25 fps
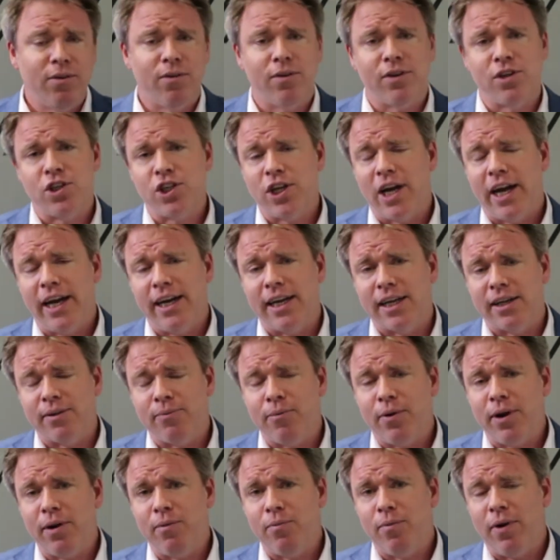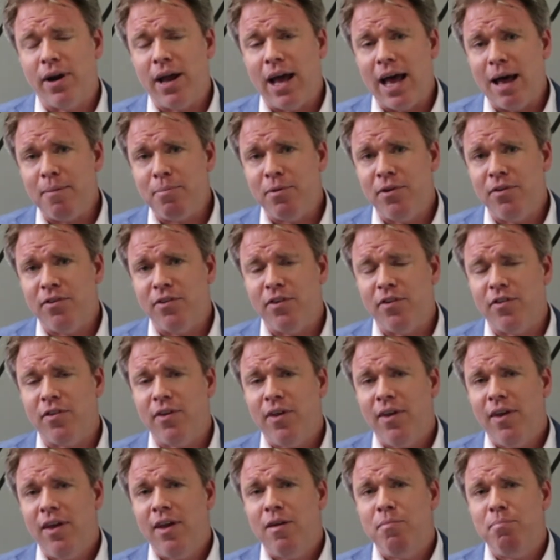or China, what happens is
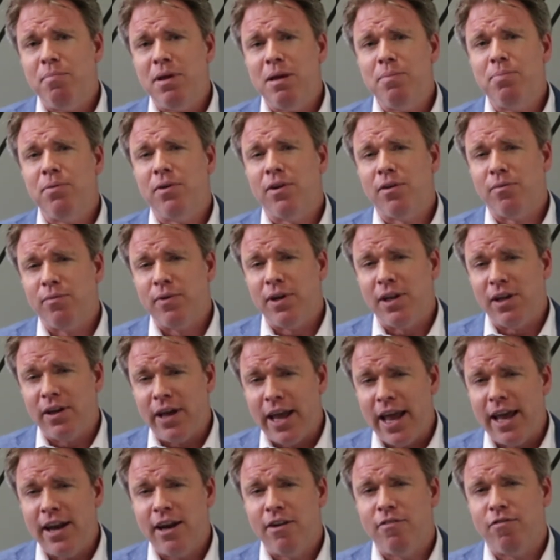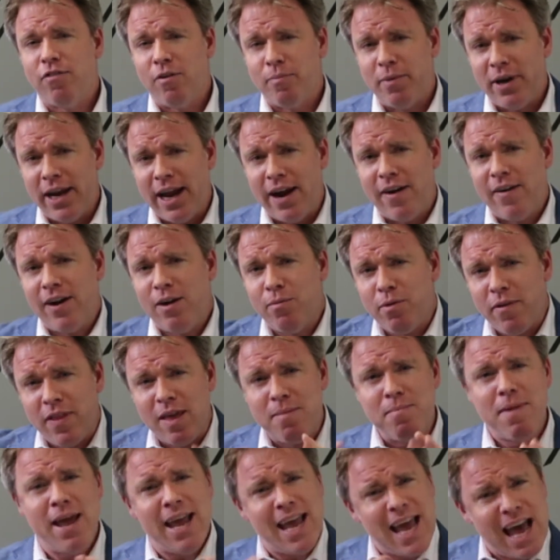people are relocated from an area where
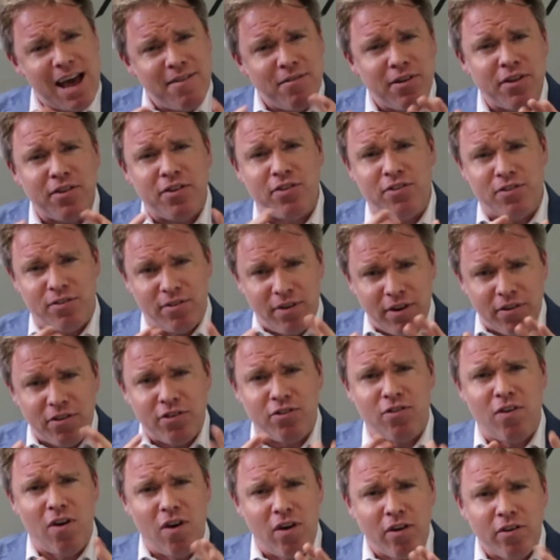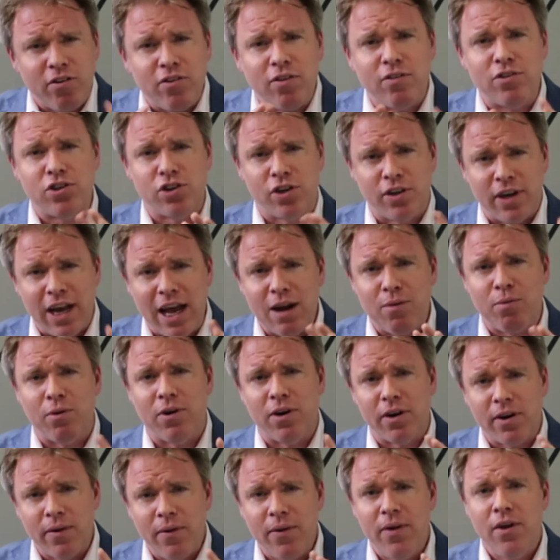they may have a strong social
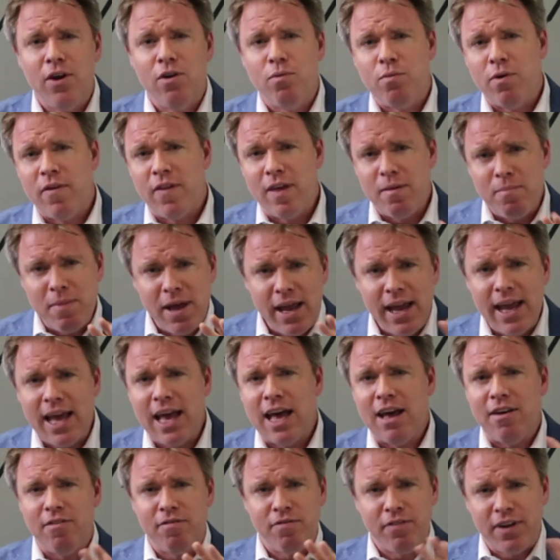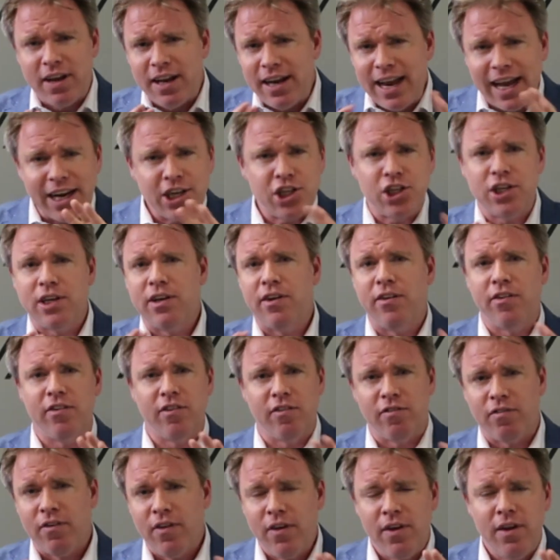network, where they may have connections
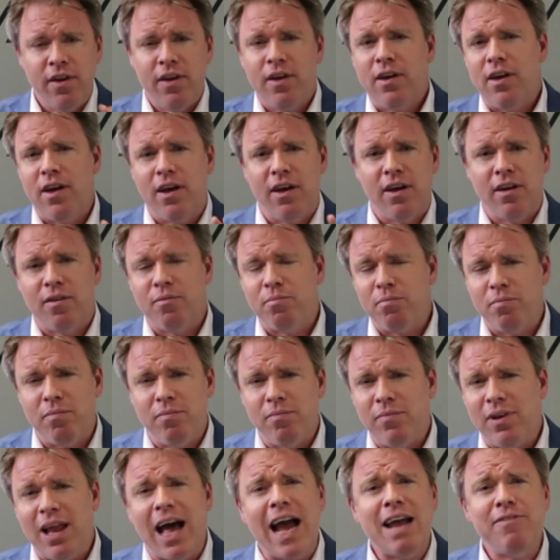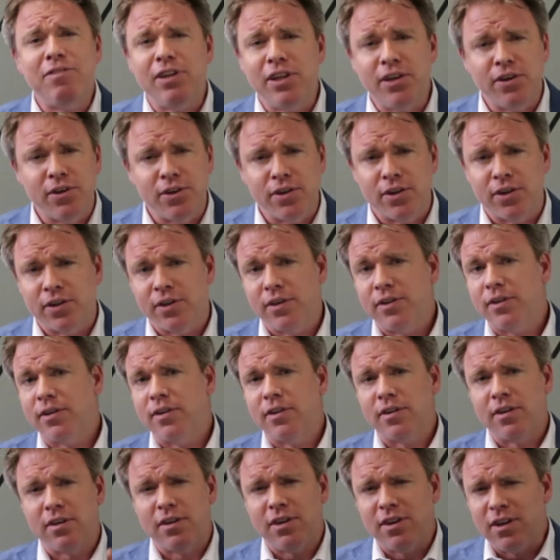of livelihood
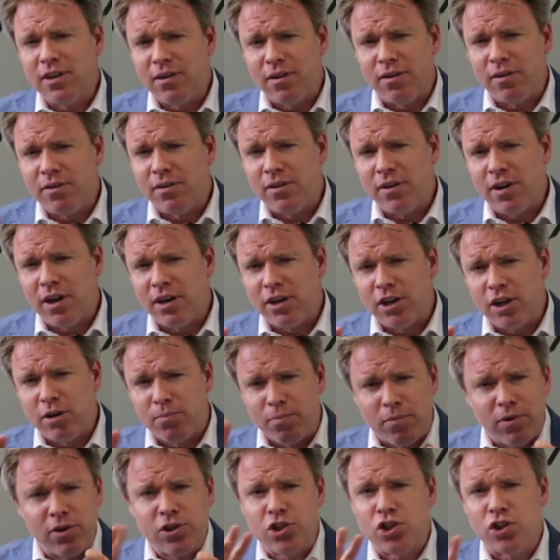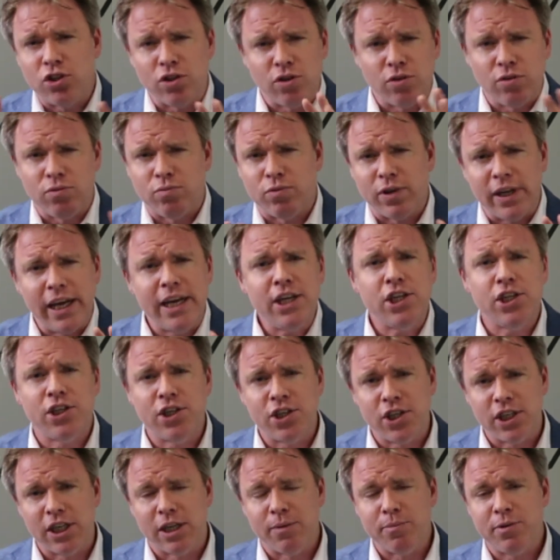and commercial
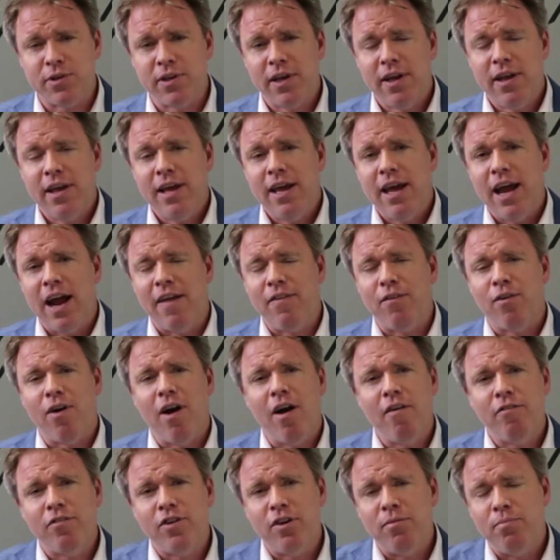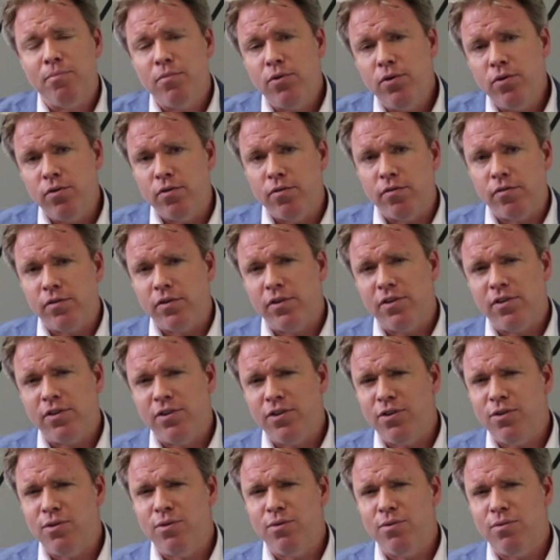relationships, and they're often moved
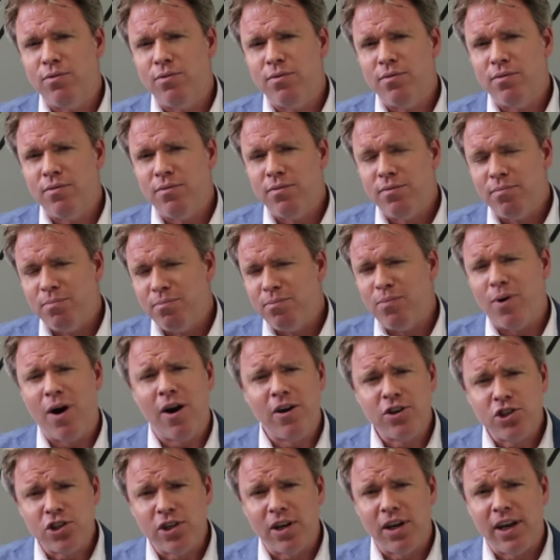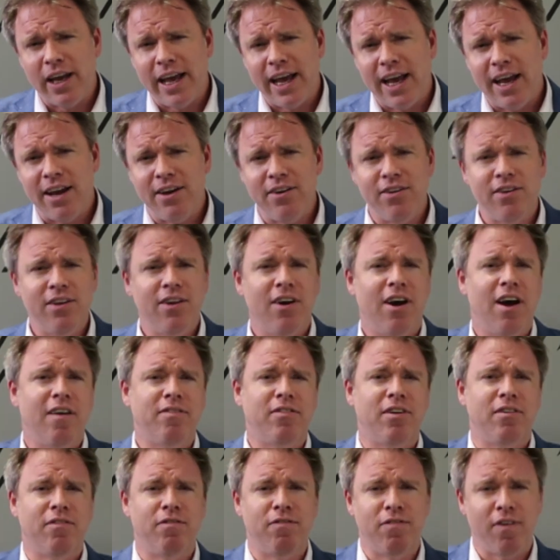to marginal land,
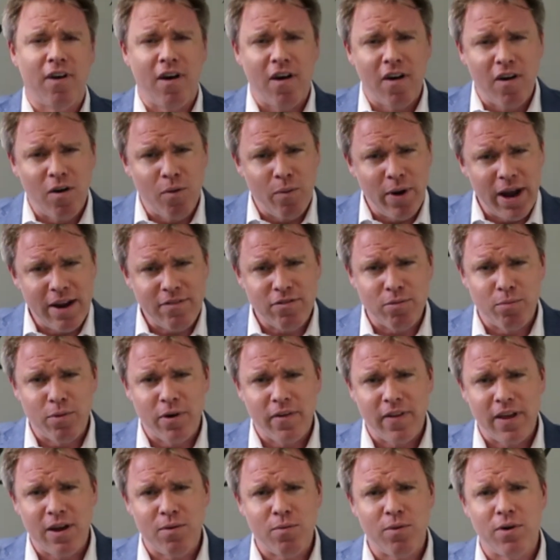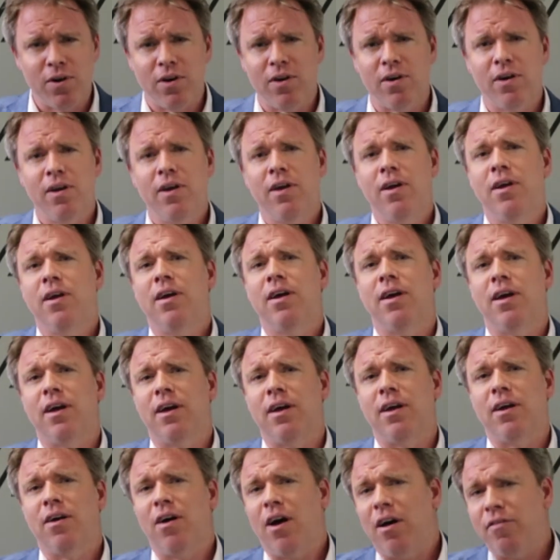often far away from where they were,
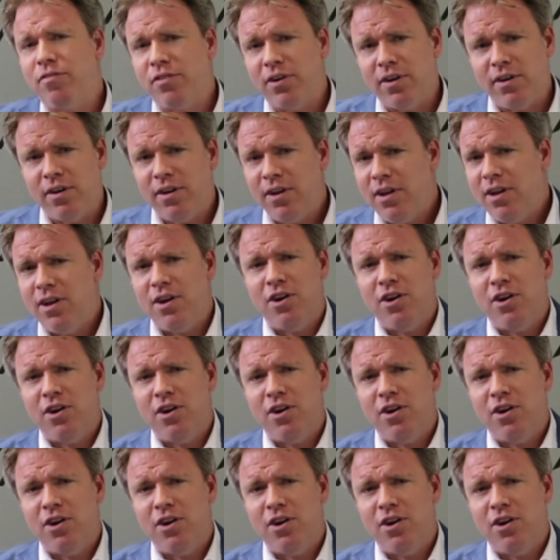often